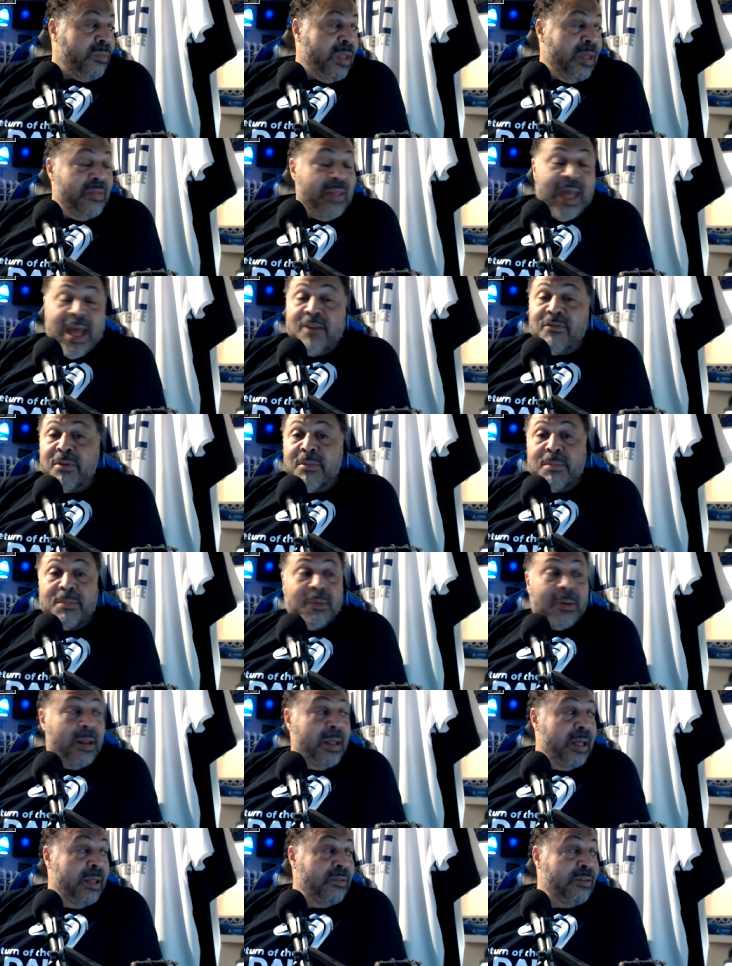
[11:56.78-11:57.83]
they have been
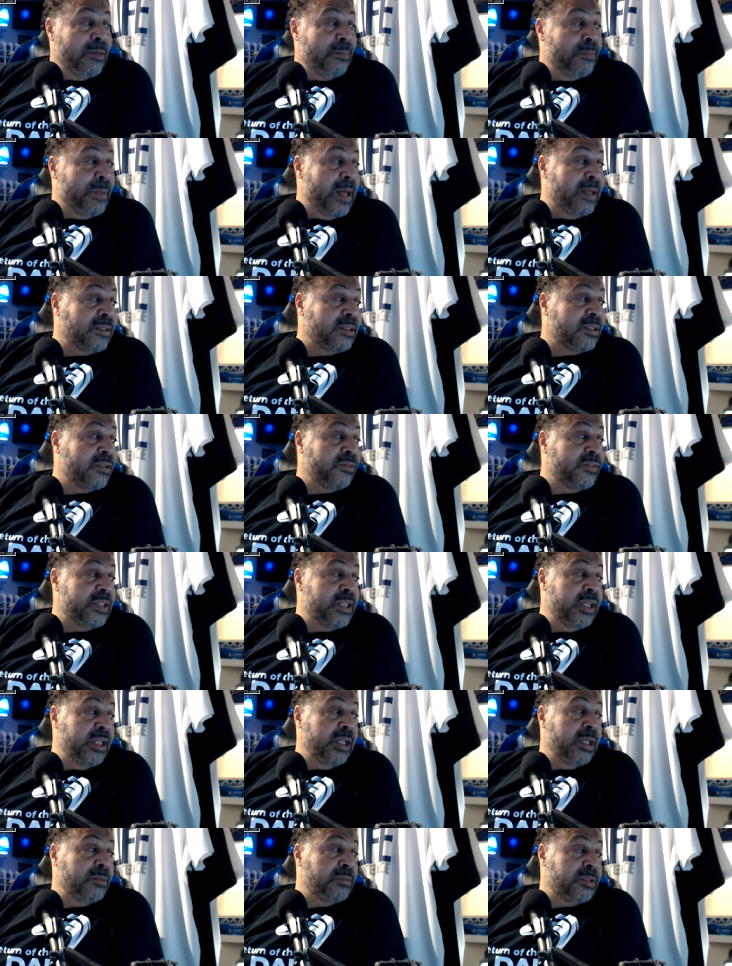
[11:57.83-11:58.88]
playing the best of
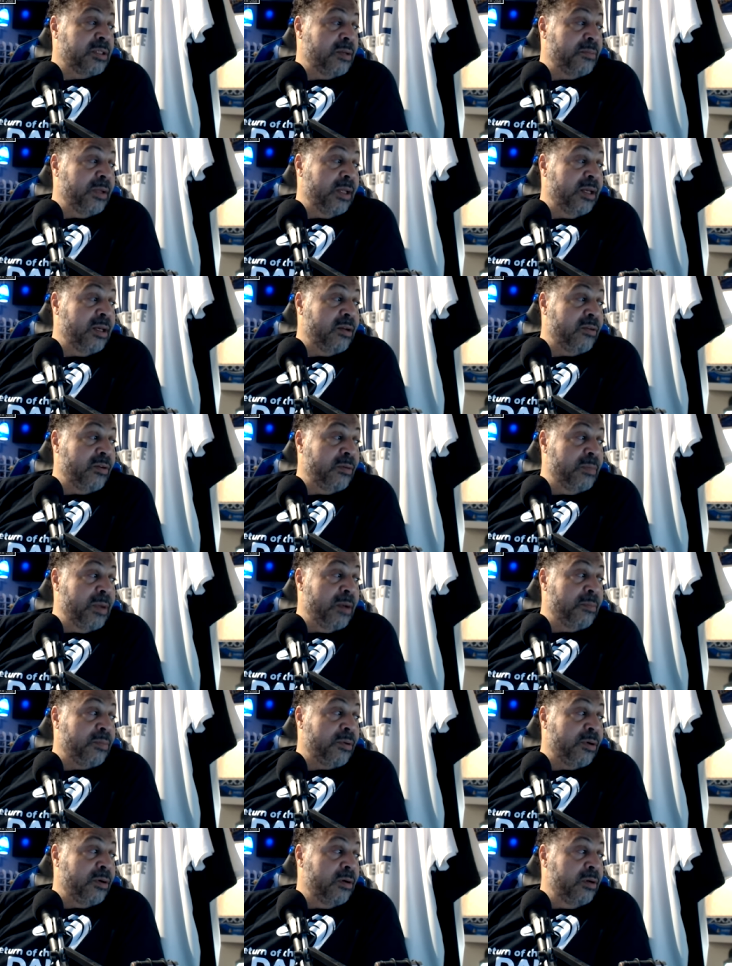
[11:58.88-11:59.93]
teams. I mean,
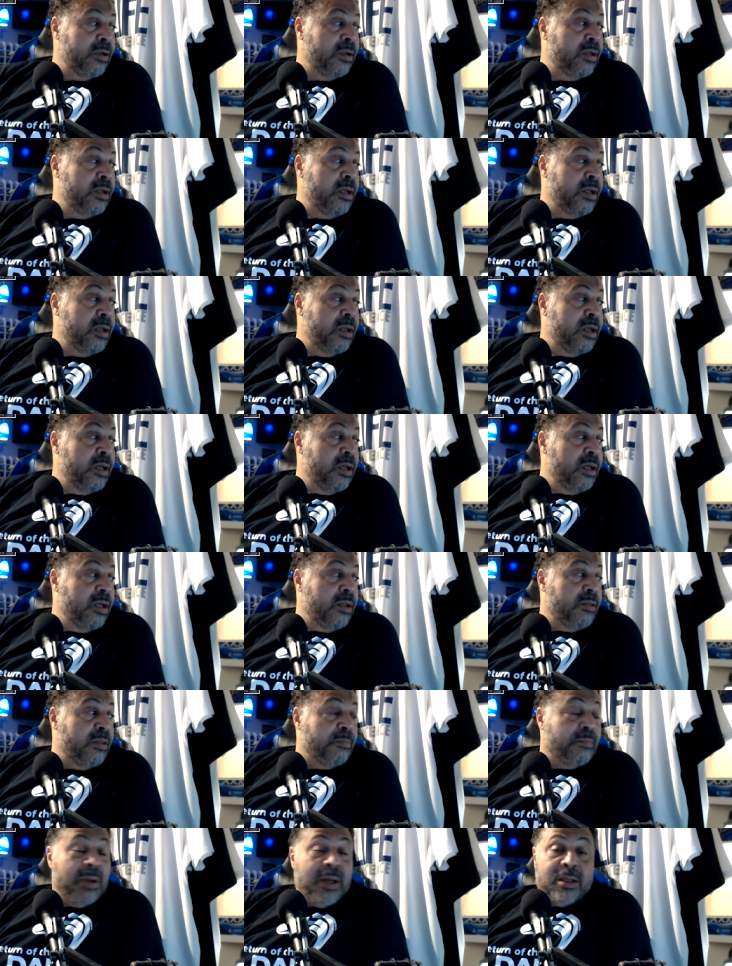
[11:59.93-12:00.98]
remember
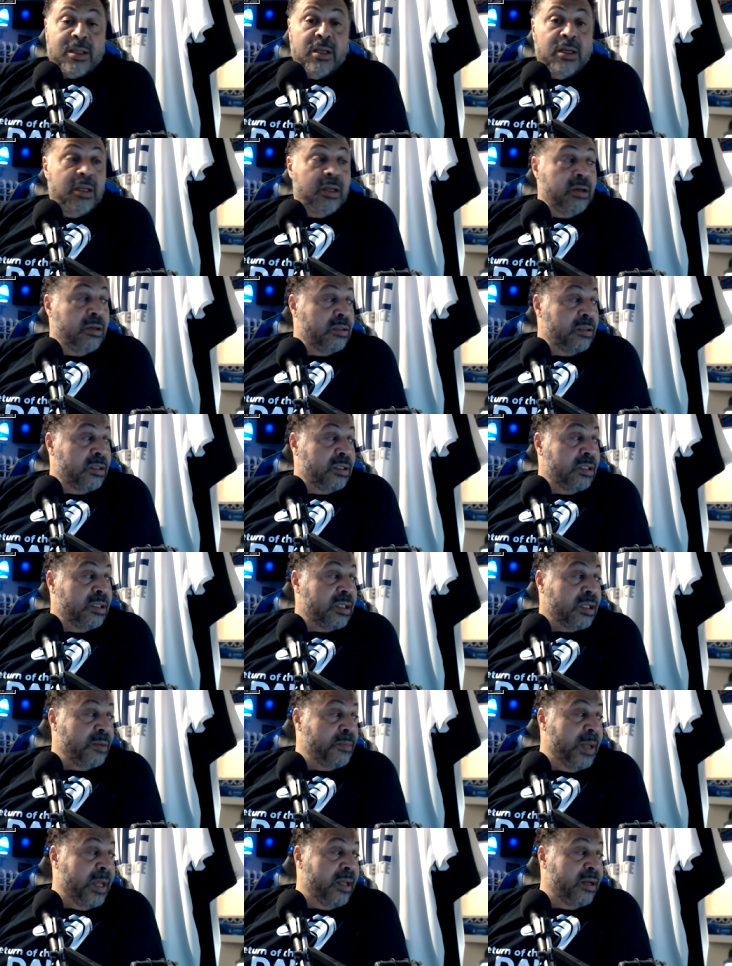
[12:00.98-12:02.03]
the Buccaneers, the
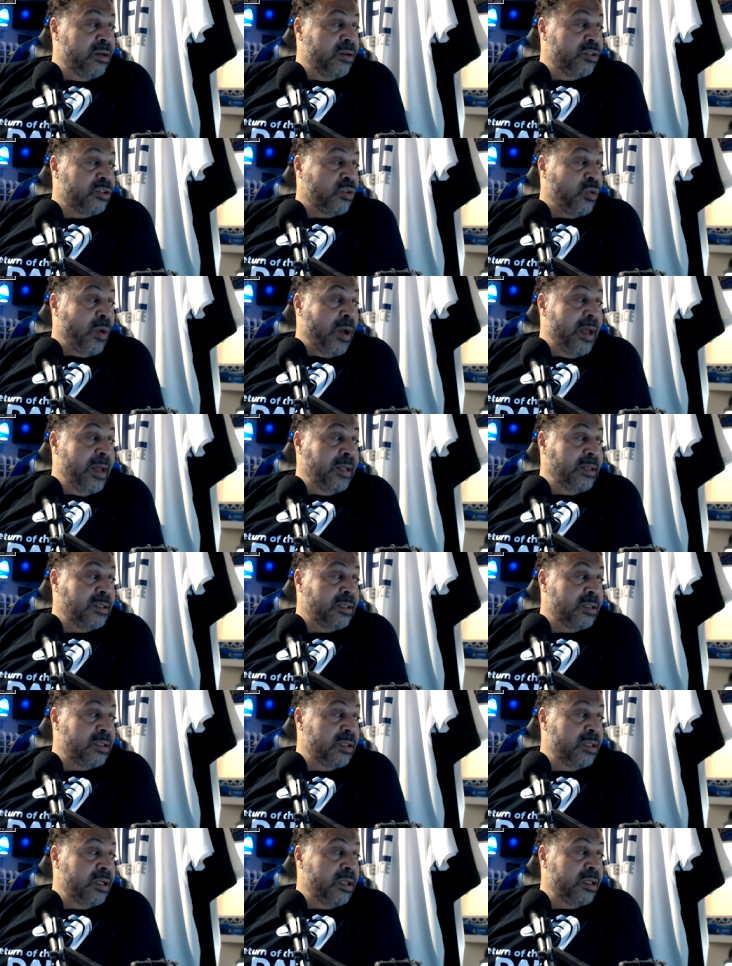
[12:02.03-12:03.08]
Commanders
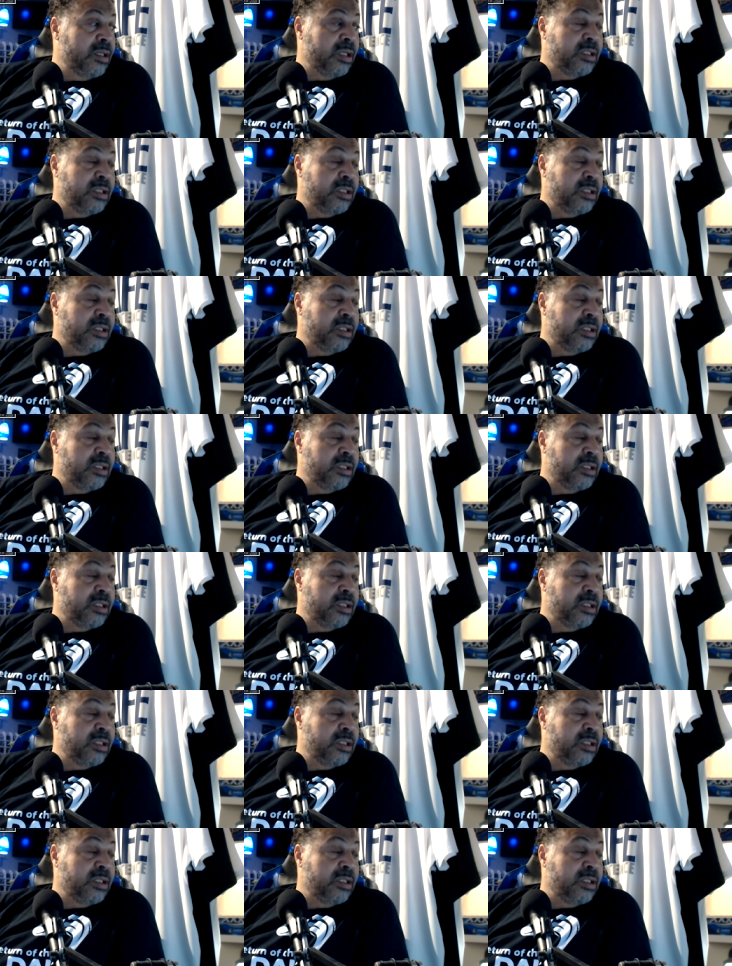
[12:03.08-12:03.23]
twice, the